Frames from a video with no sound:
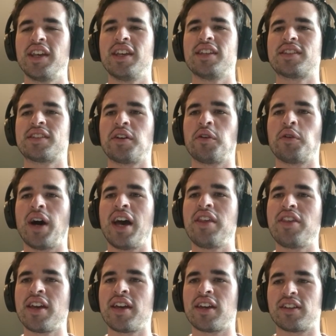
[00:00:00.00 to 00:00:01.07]
So I
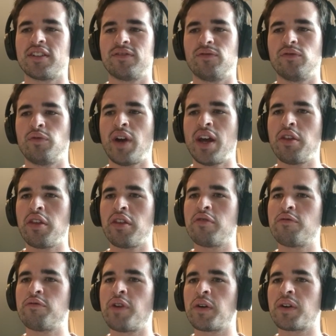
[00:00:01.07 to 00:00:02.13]
think rather than
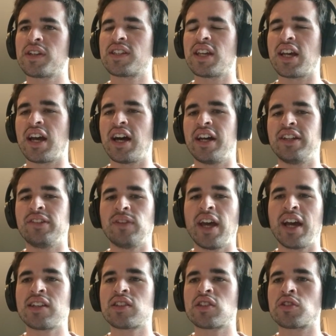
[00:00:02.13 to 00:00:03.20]
focusing on
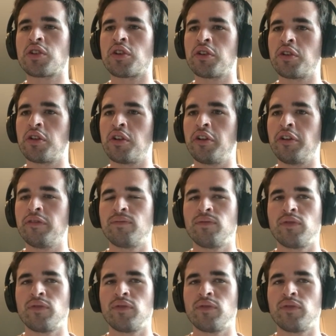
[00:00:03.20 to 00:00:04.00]
external